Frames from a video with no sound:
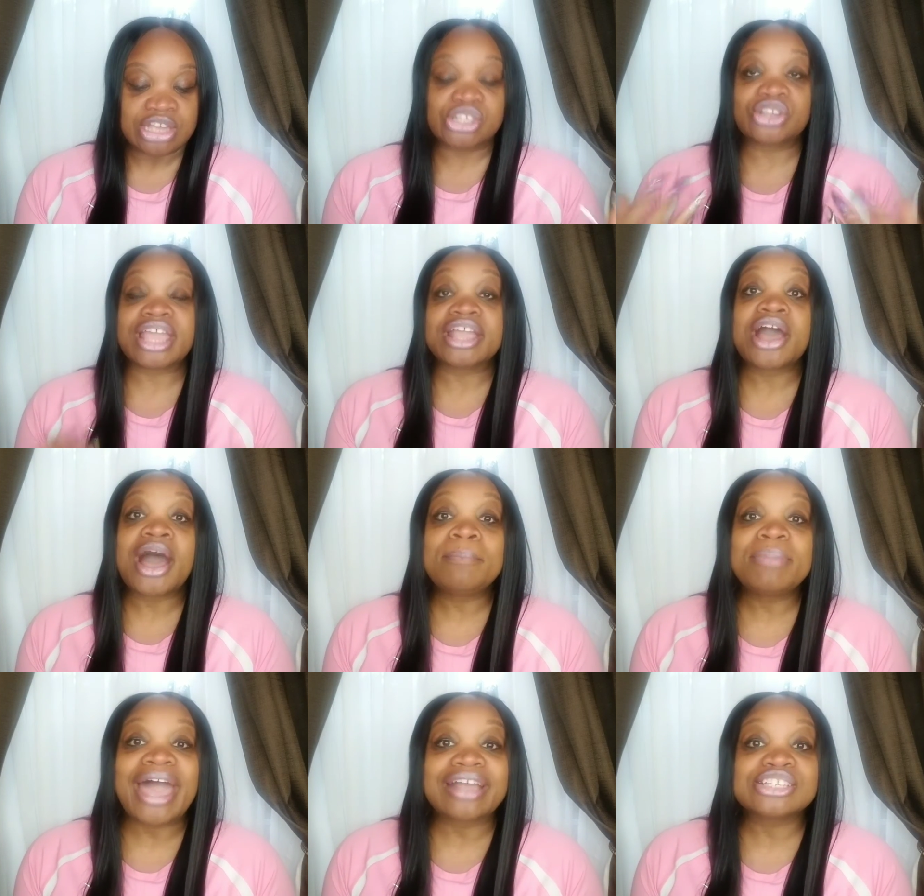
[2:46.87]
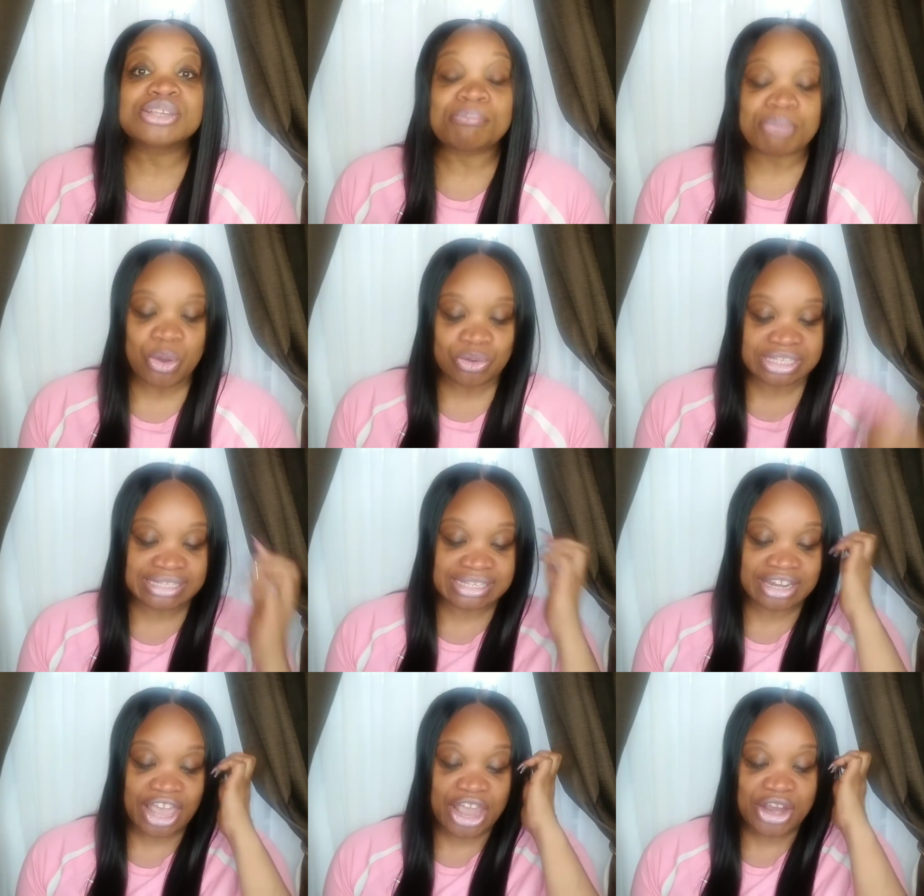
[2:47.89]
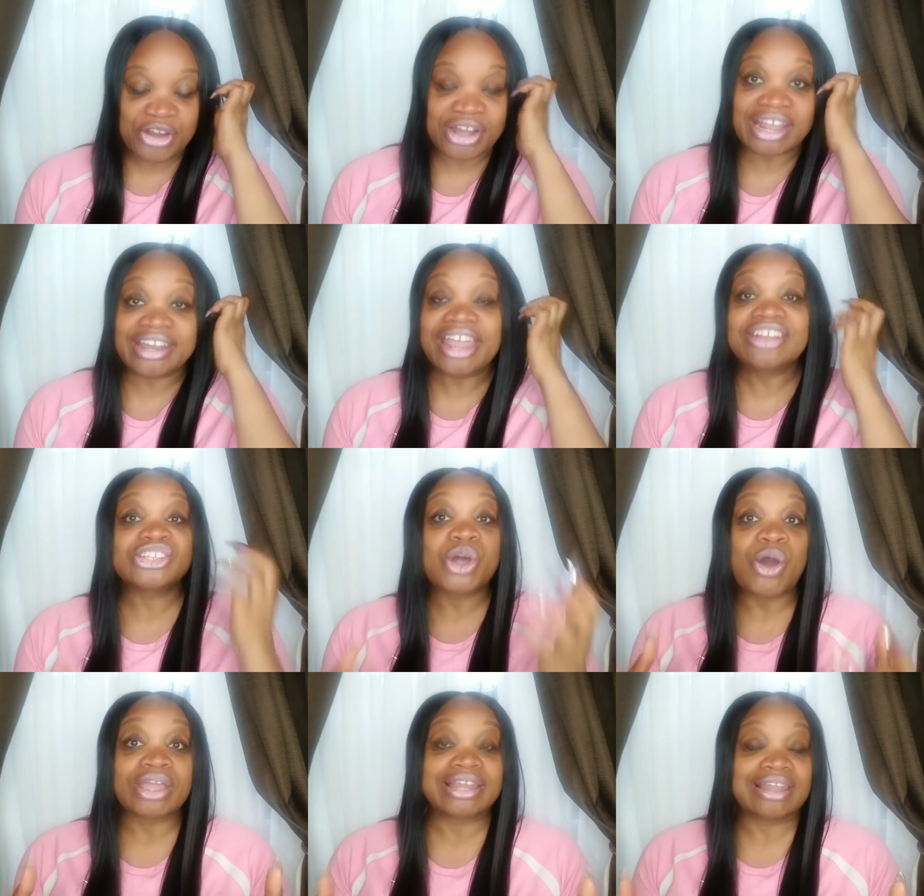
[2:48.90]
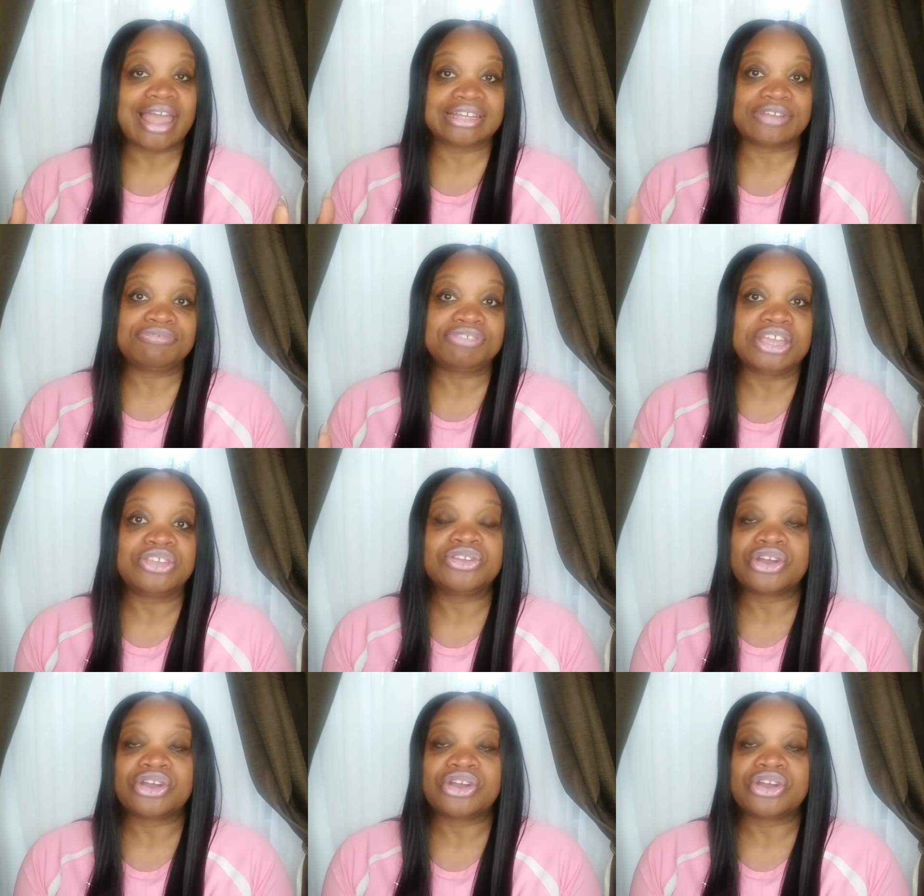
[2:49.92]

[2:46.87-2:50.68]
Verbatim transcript: So they come back to Moses and Aaron and they're talking like defeat.